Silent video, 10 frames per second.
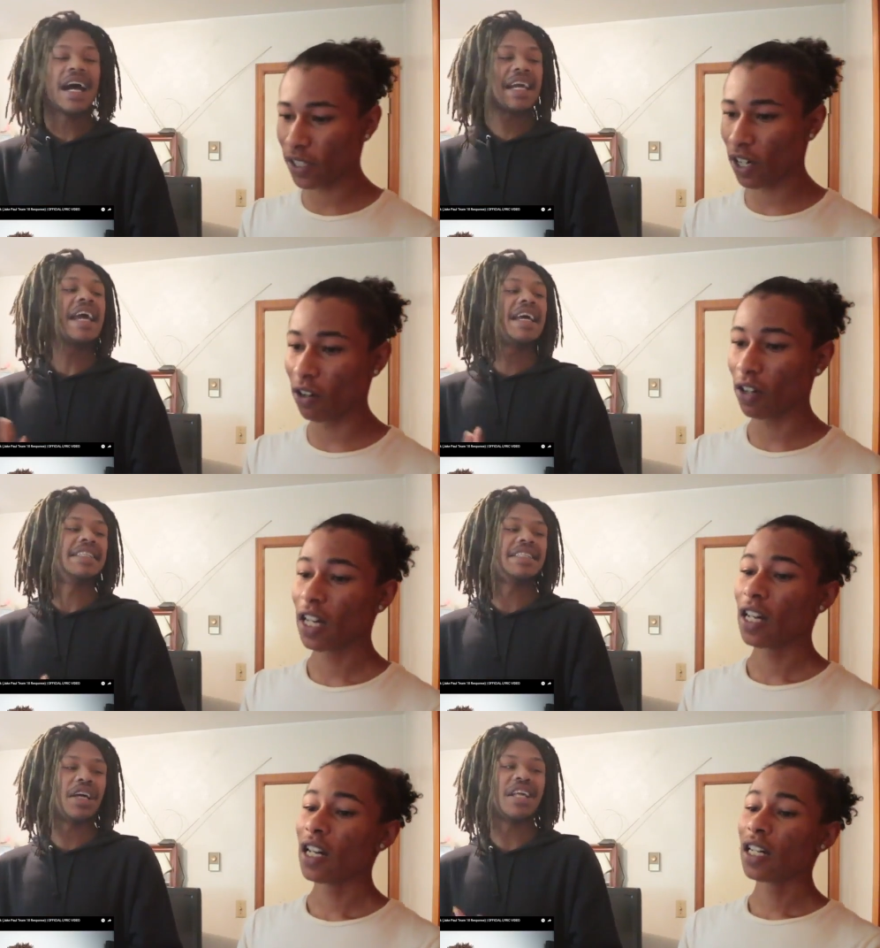Speaker 1: I jump.
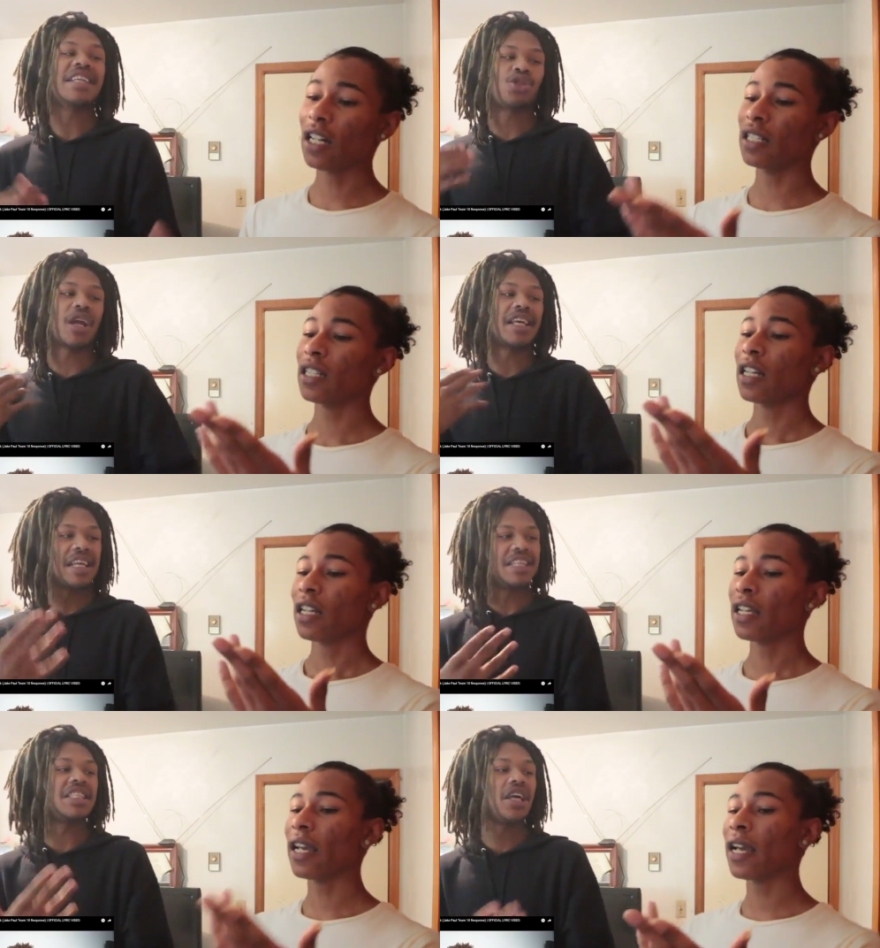Can tell that he's trying to
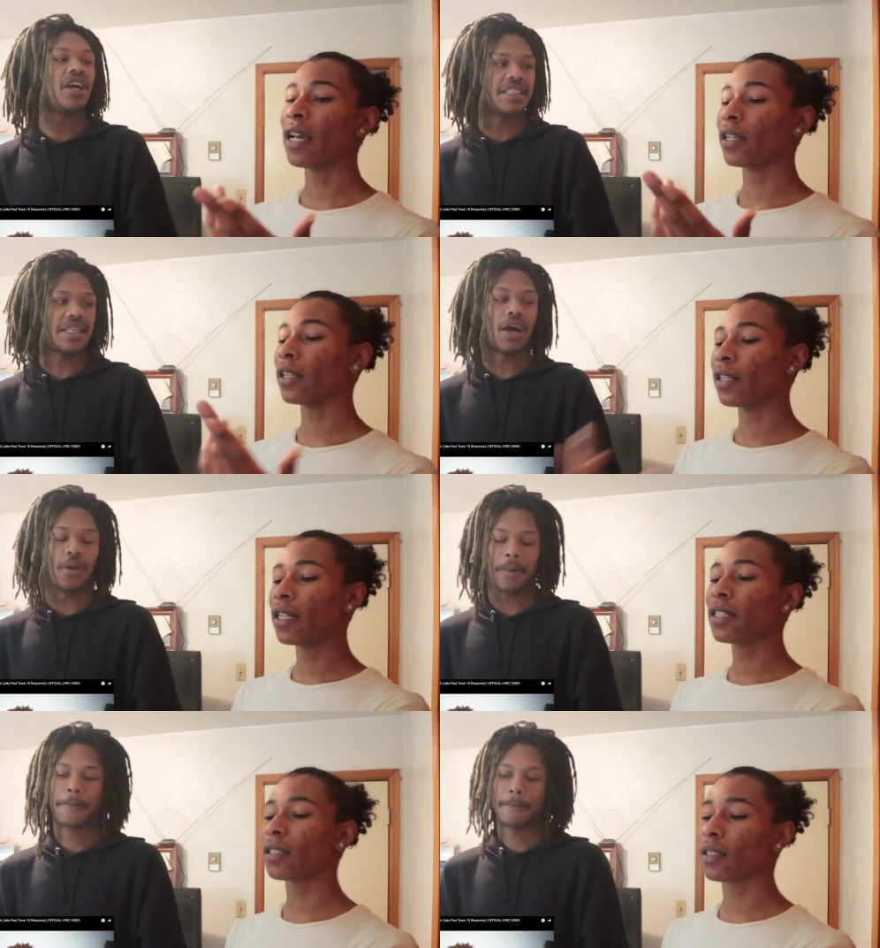get his lyrics out.
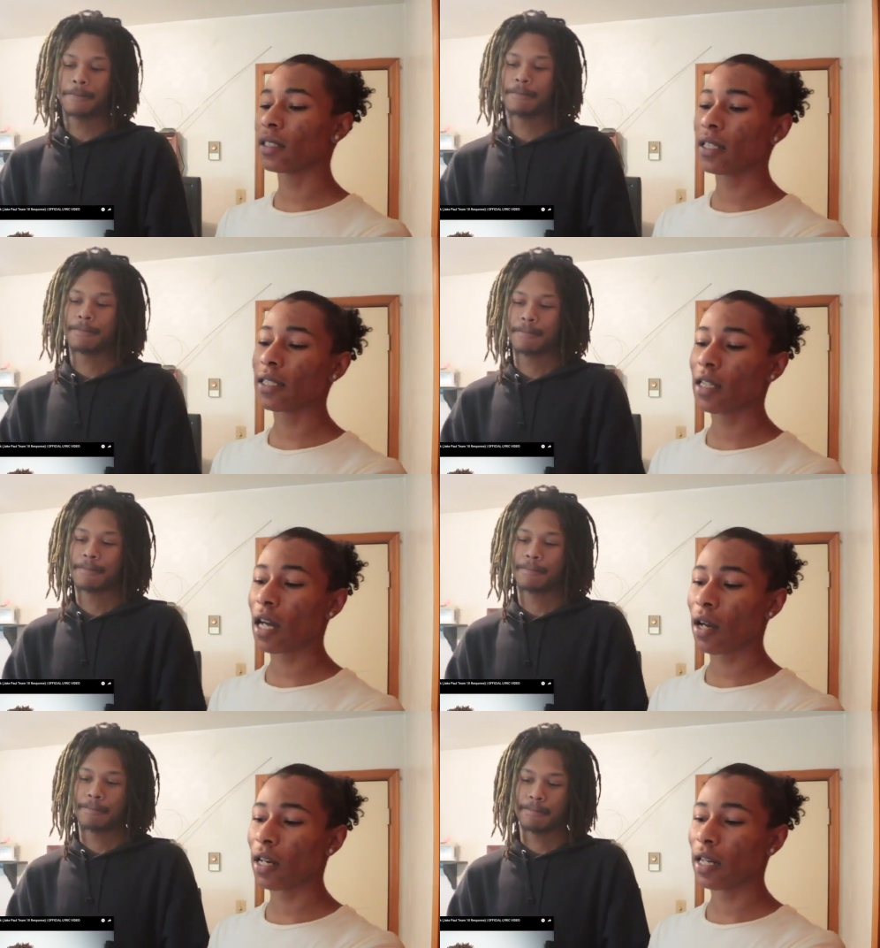This
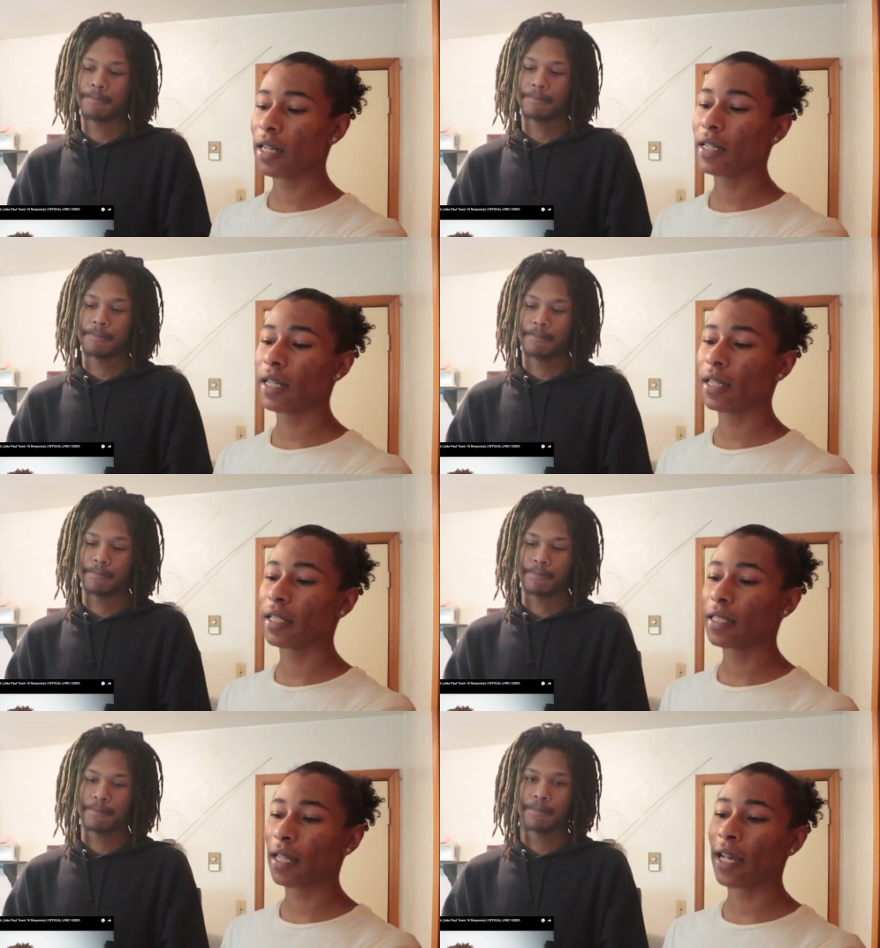guy, he did
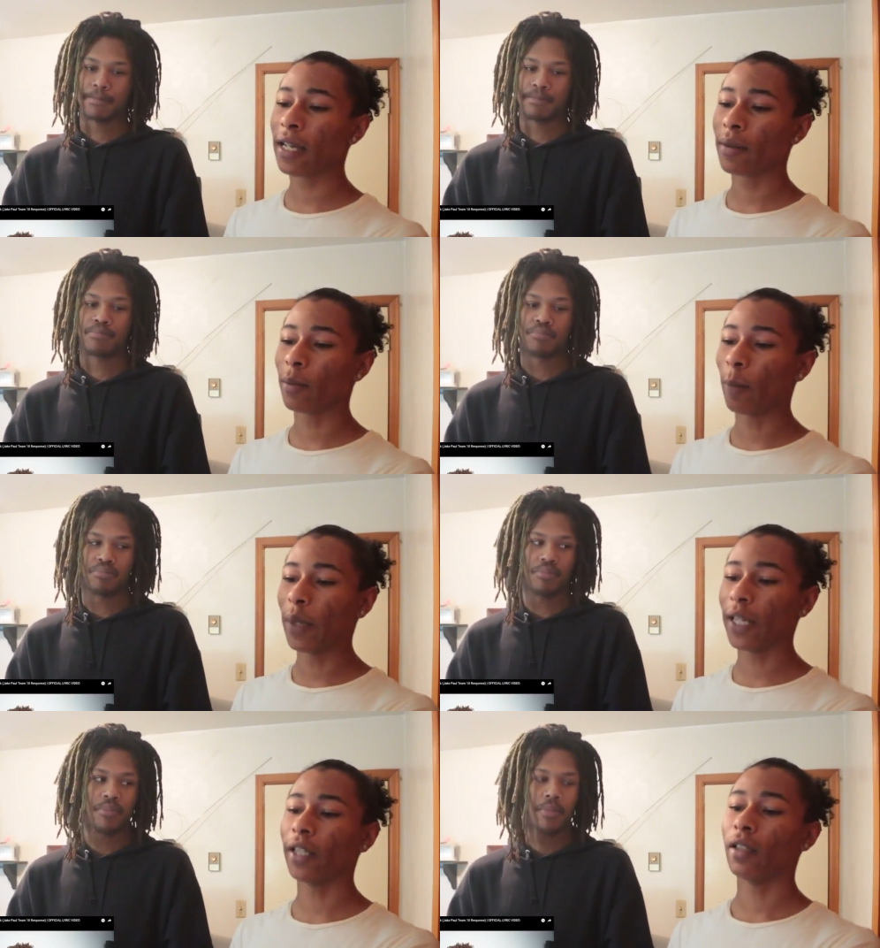the same
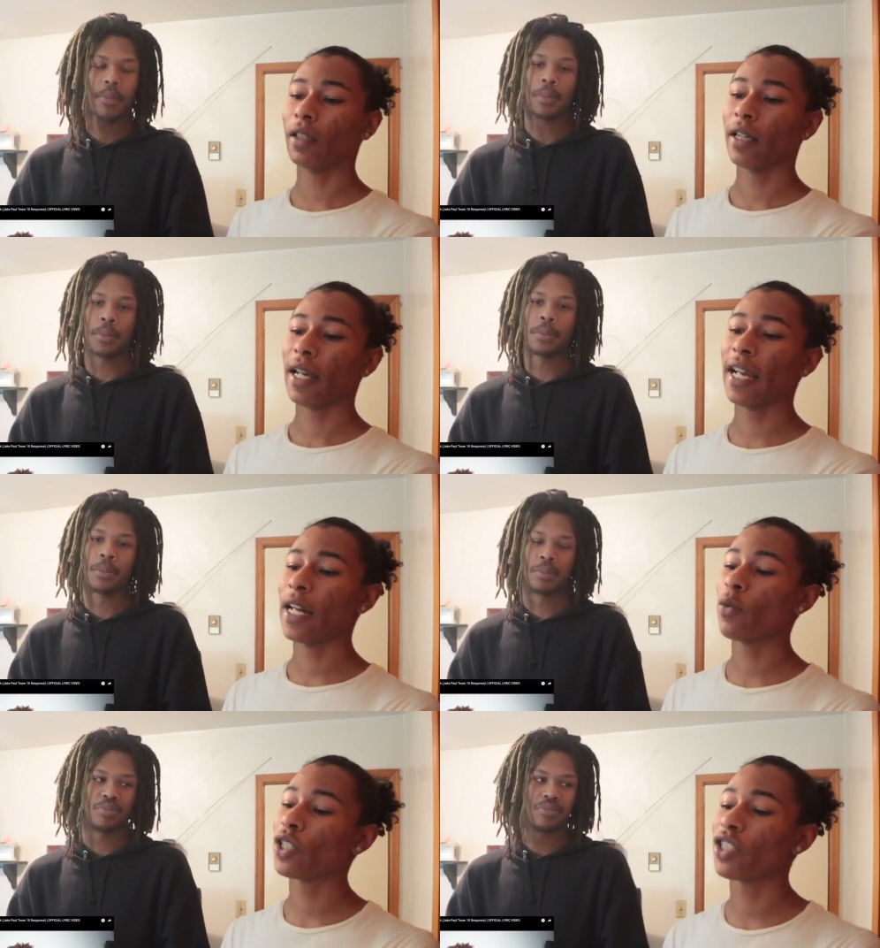beat, and
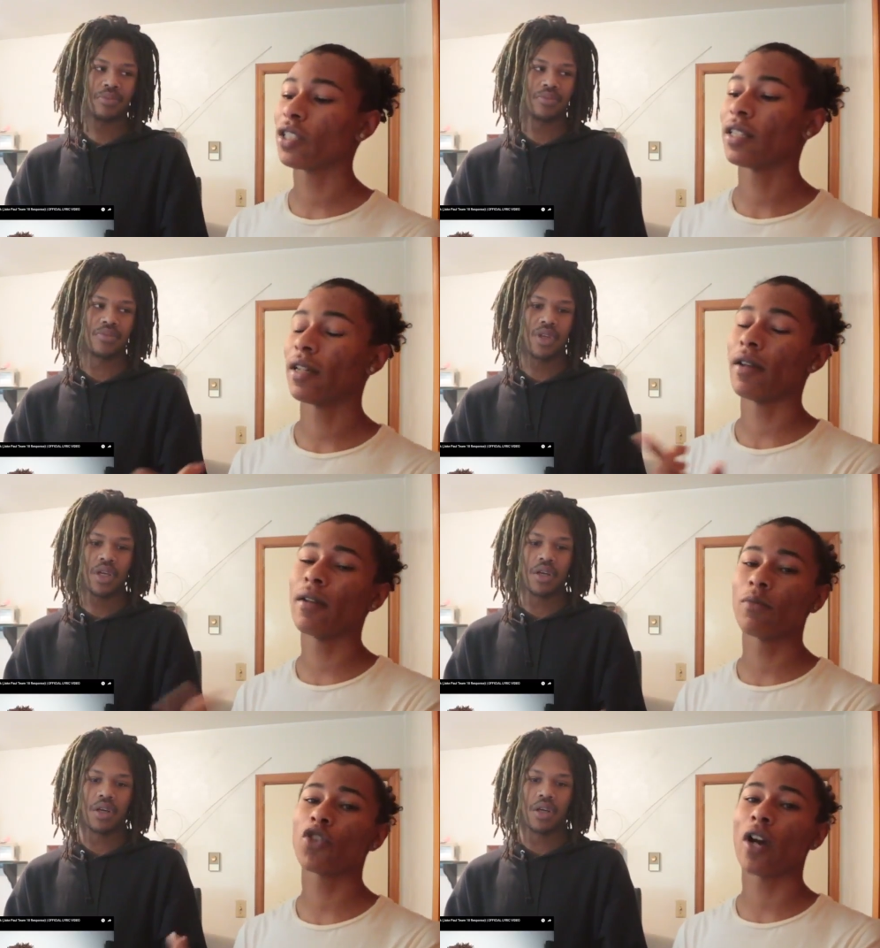it was just
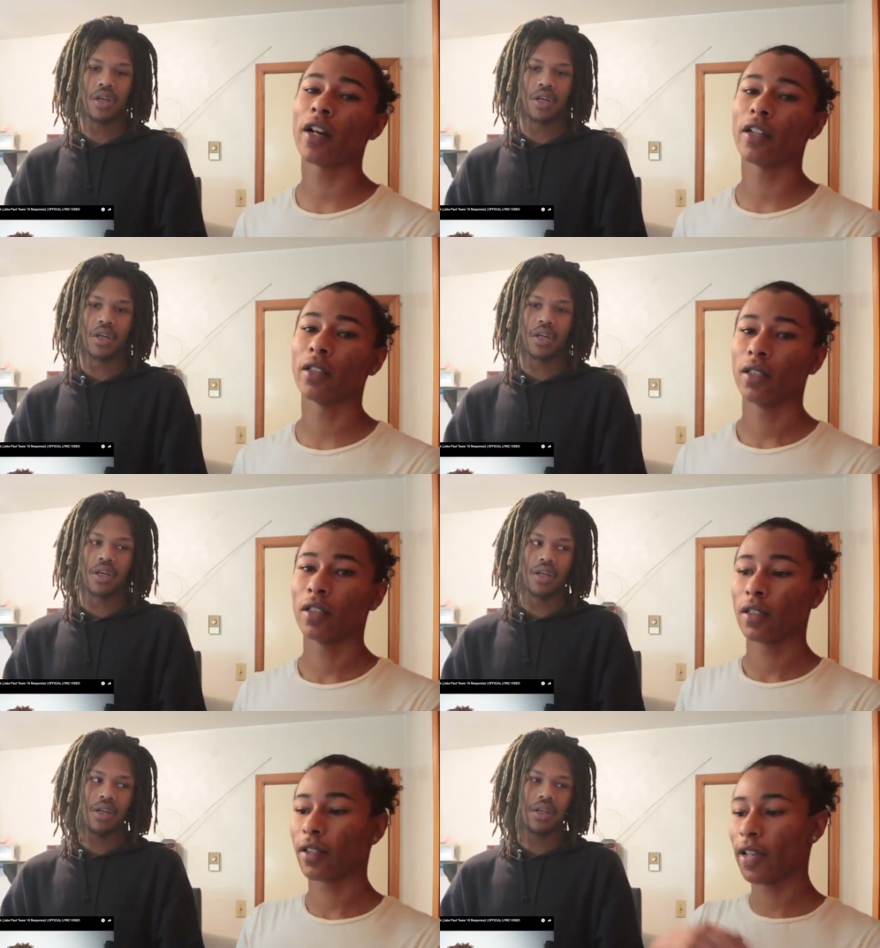him trying to
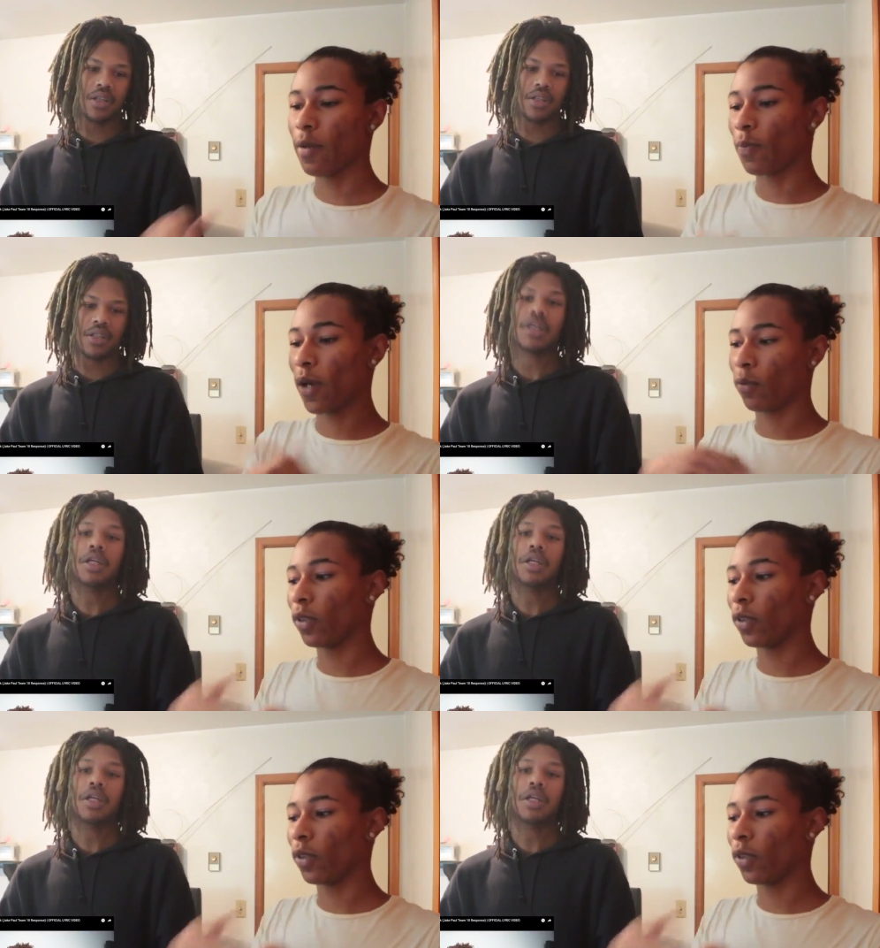keep up